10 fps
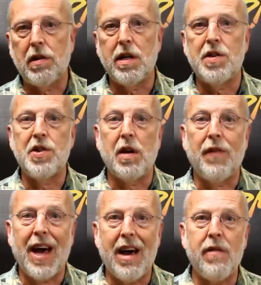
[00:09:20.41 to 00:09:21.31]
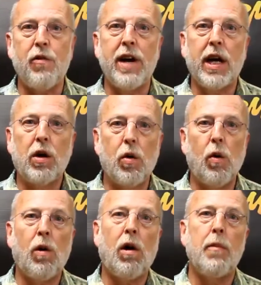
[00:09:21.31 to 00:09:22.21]
lists of every
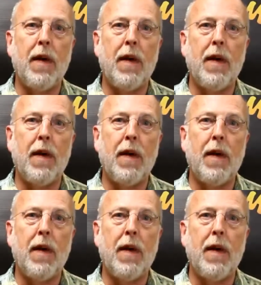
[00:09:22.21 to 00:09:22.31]
core